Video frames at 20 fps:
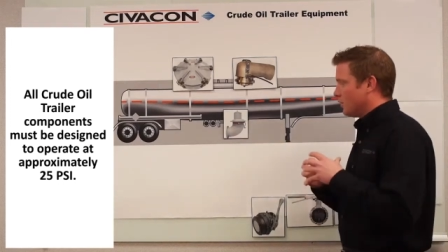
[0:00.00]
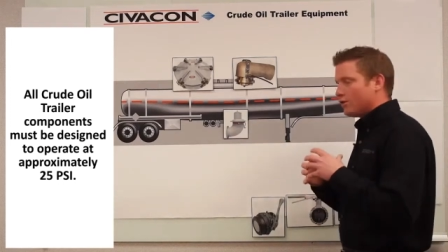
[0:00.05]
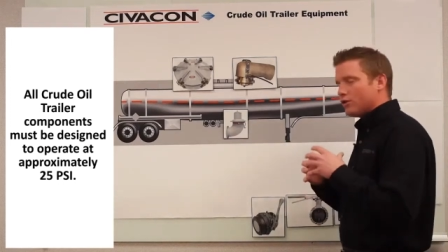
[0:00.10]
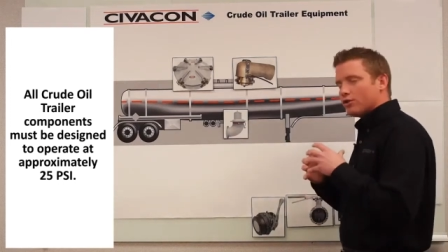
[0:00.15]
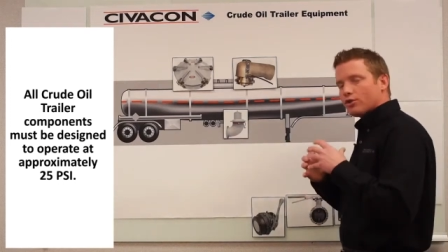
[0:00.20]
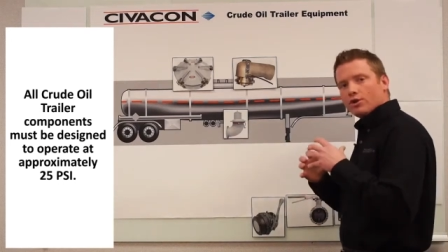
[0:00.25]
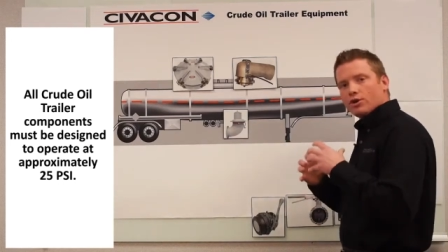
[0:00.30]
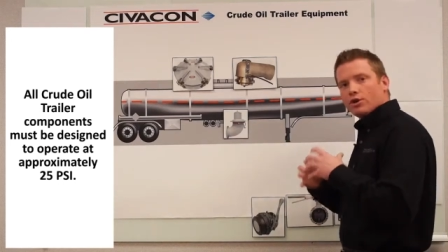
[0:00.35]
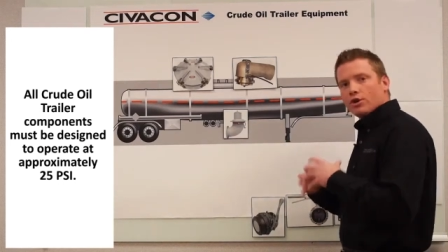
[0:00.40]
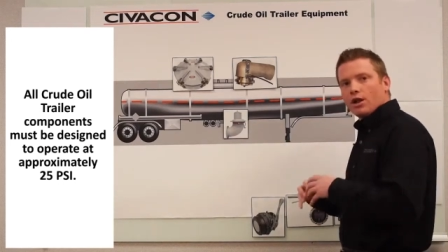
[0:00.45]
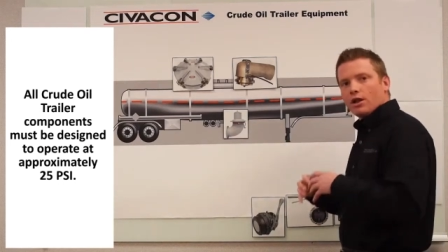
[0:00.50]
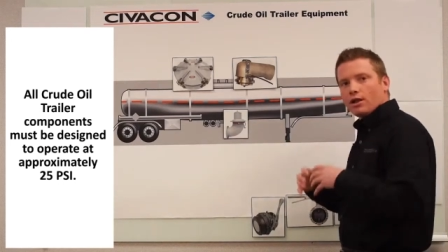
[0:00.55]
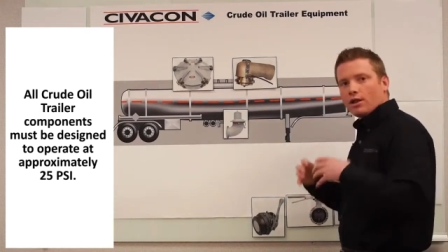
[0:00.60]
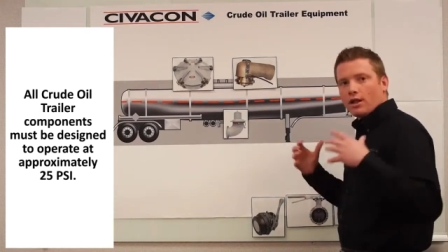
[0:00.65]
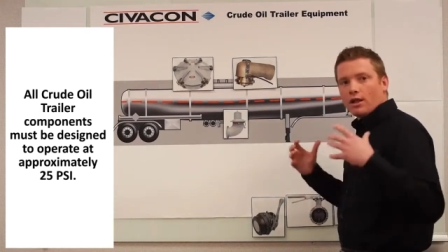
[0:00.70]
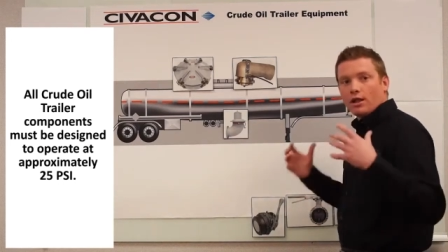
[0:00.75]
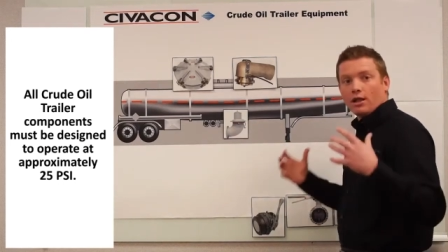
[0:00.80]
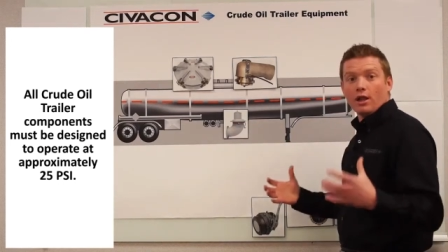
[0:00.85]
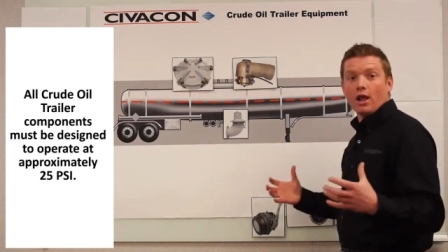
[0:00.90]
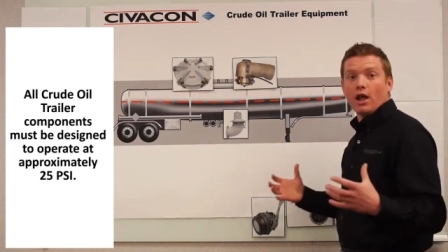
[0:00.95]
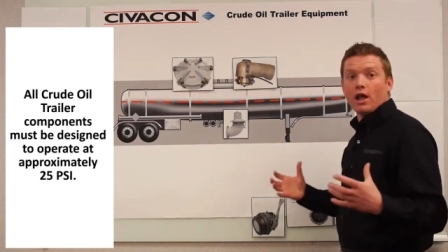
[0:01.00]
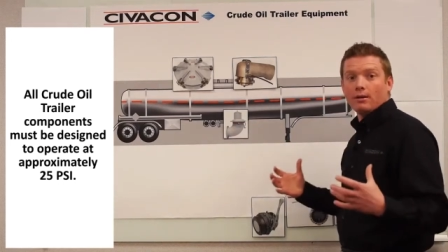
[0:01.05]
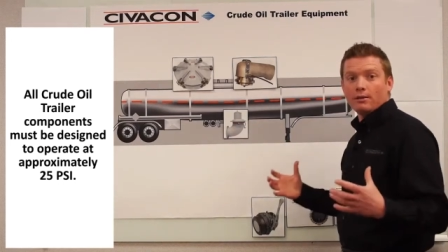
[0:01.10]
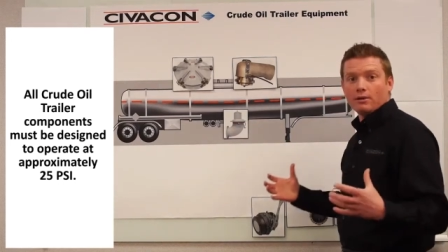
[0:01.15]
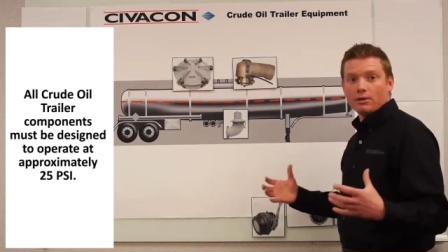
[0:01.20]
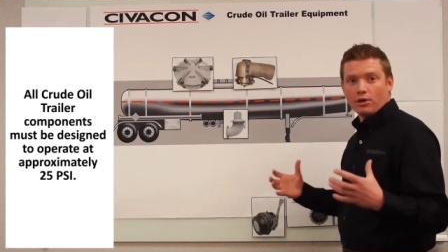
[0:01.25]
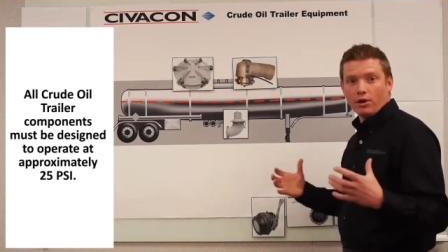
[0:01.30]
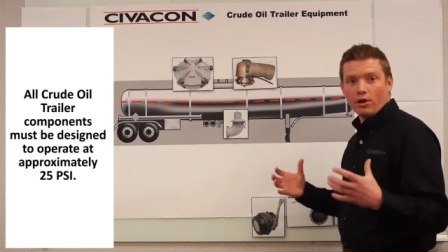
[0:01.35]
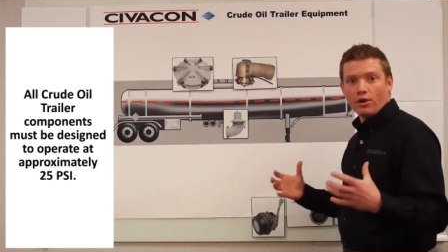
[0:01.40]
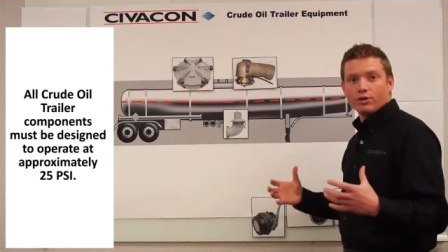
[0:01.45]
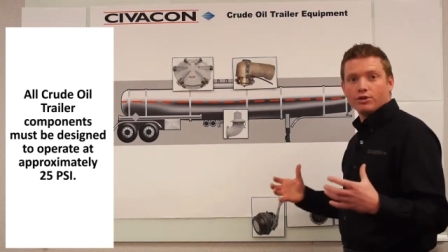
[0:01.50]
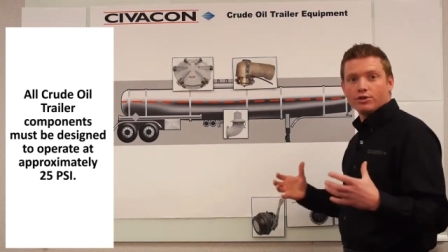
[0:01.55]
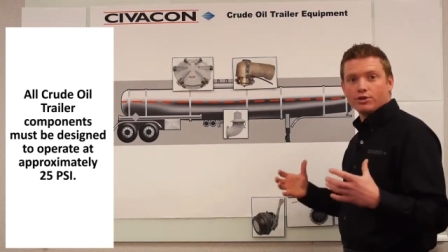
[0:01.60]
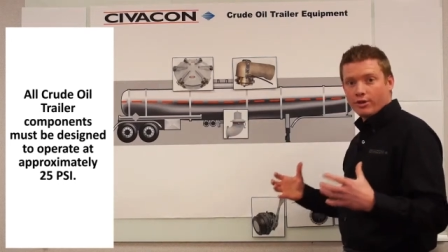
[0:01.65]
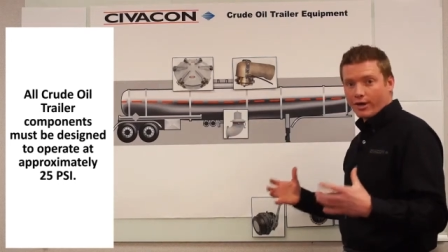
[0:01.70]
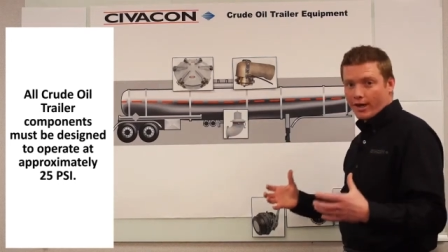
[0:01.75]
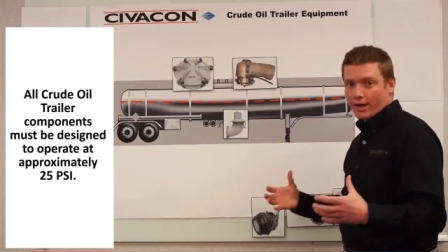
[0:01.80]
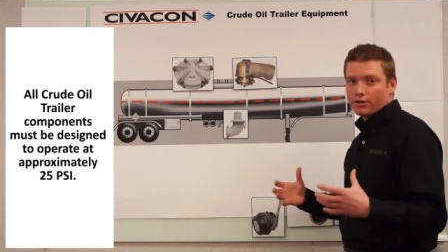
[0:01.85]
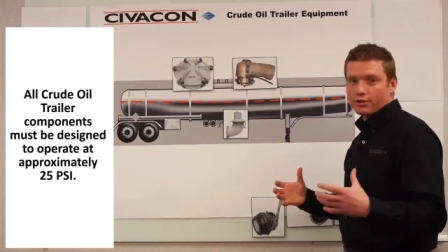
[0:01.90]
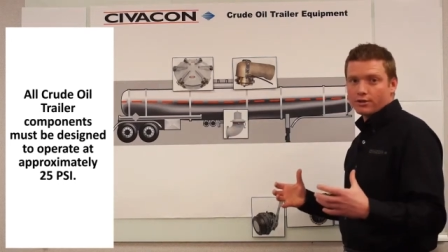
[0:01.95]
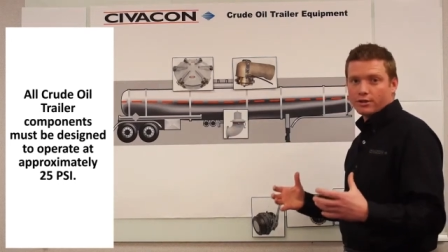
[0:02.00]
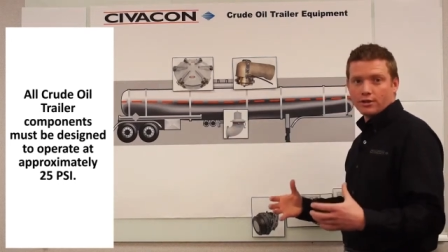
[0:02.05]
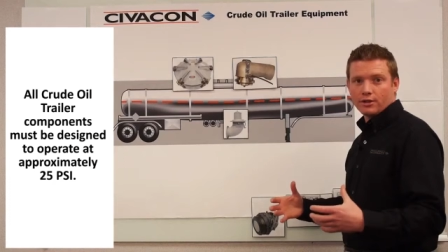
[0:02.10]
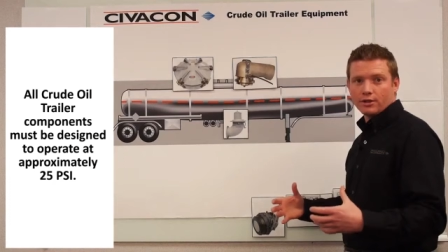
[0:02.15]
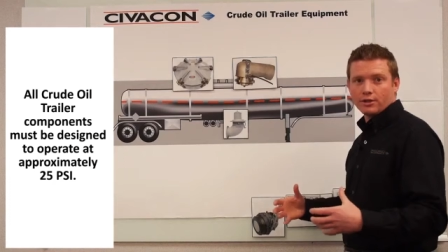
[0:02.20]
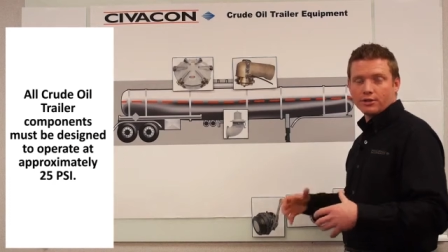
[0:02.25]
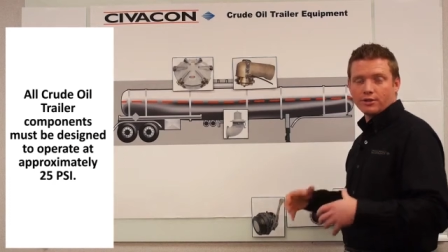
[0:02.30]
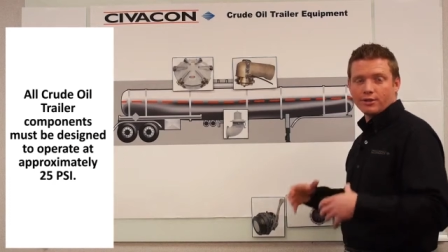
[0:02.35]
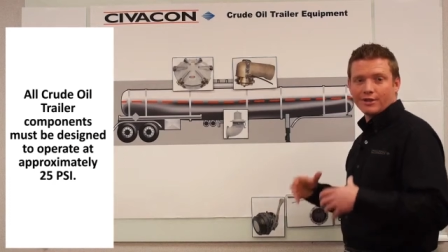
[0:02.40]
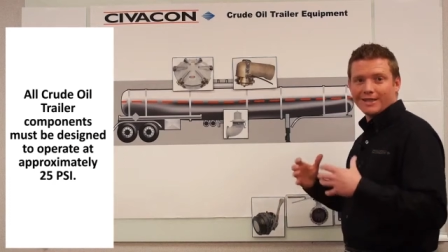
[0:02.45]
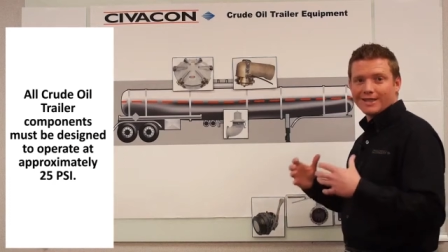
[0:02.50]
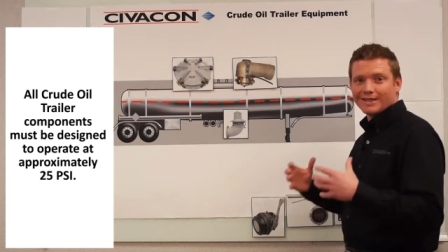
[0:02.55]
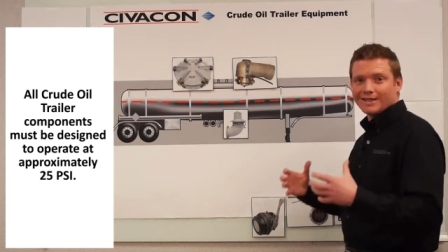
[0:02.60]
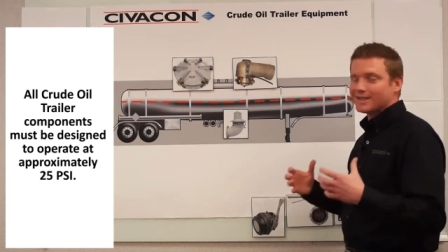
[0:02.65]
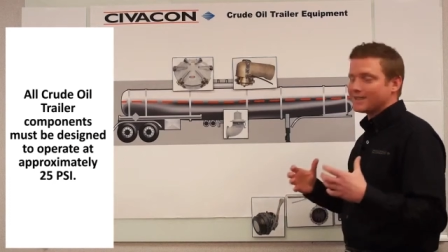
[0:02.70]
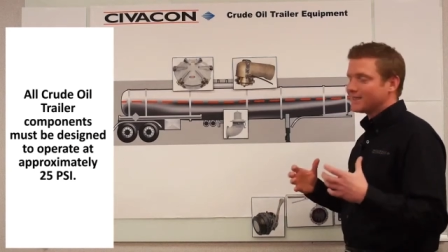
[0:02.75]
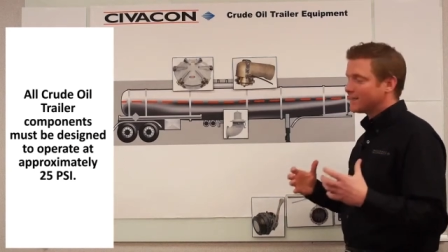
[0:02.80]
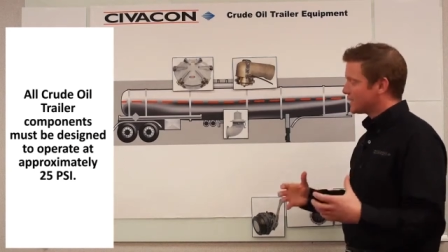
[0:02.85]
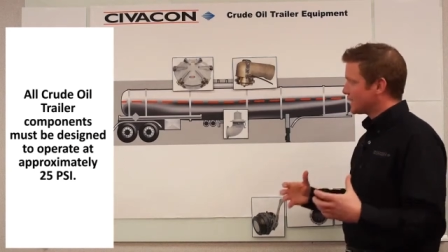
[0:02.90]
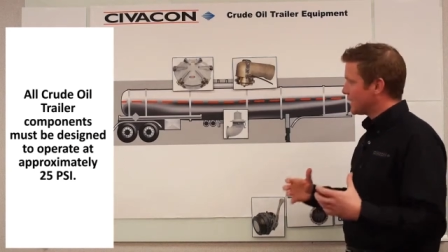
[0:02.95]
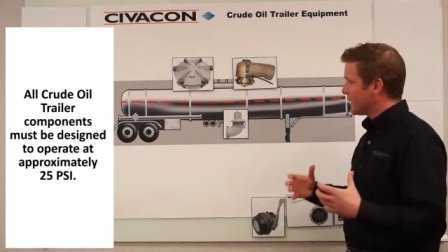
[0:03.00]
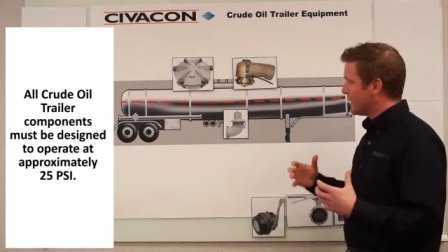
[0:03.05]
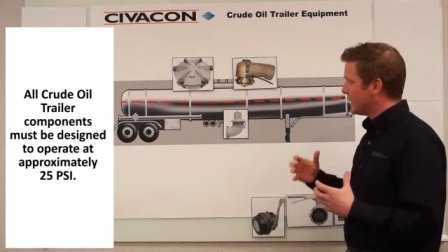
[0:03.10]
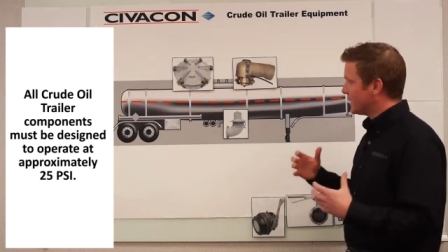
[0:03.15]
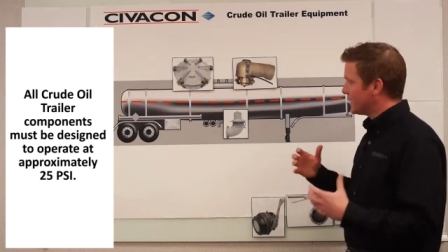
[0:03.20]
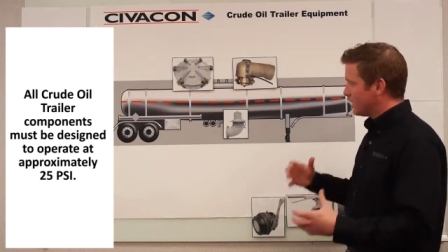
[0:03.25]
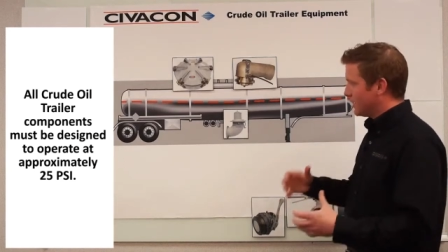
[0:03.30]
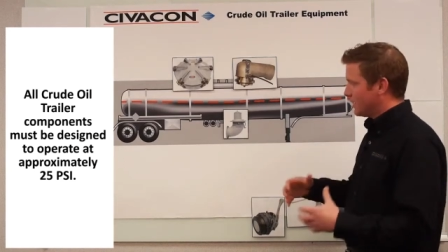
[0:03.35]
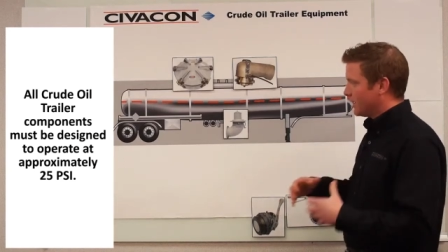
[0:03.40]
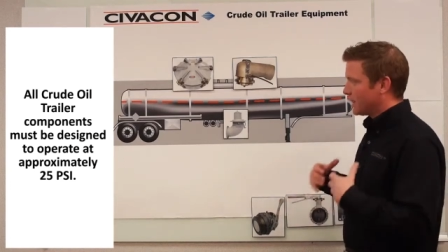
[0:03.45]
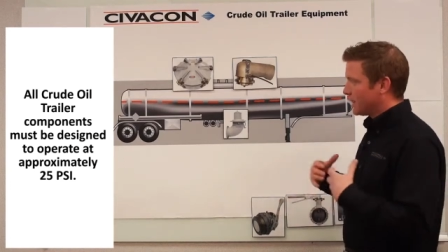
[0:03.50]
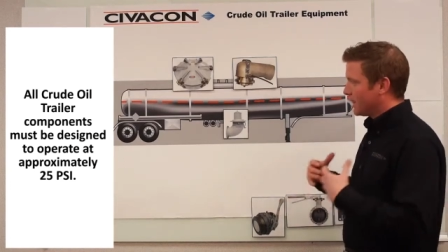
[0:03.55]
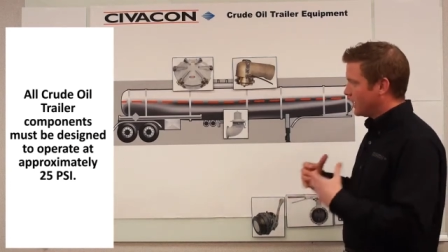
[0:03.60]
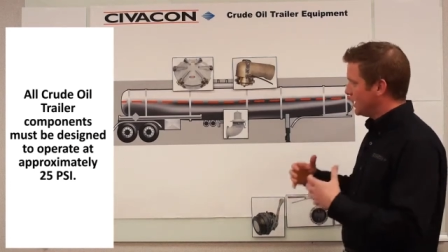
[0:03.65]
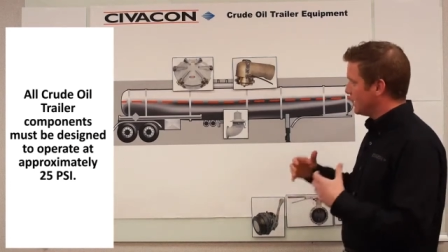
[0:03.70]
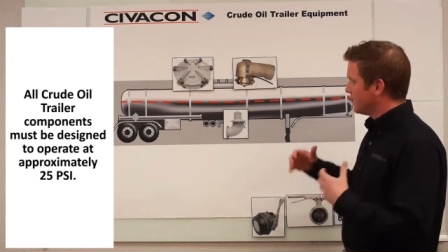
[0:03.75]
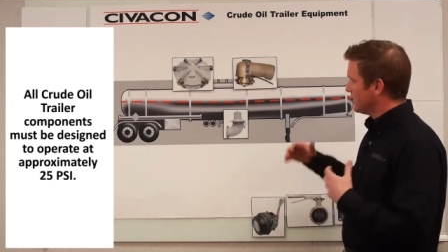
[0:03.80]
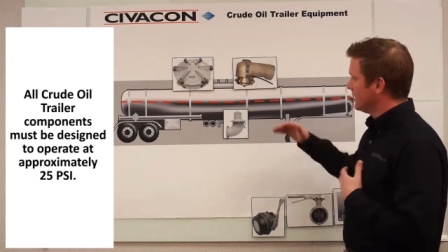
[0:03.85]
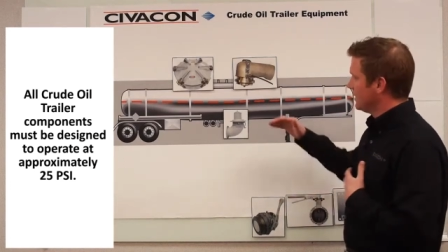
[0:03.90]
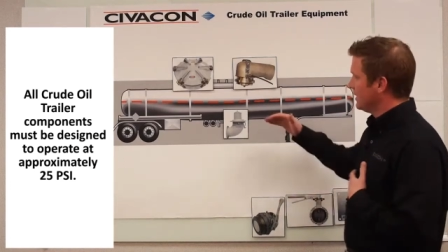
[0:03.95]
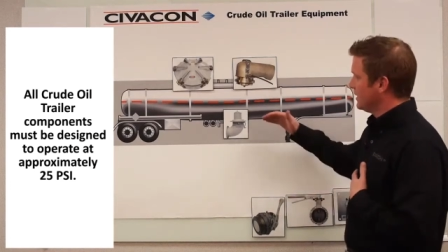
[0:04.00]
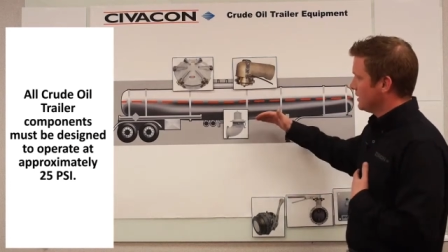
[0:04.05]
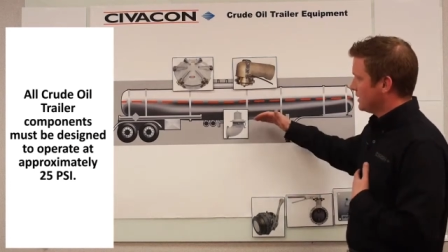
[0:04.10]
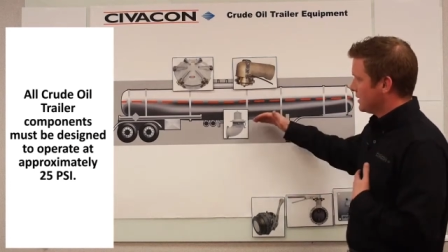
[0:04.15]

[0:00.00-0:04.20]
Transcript: they're a lot larger air cylinder, and it's designed, again,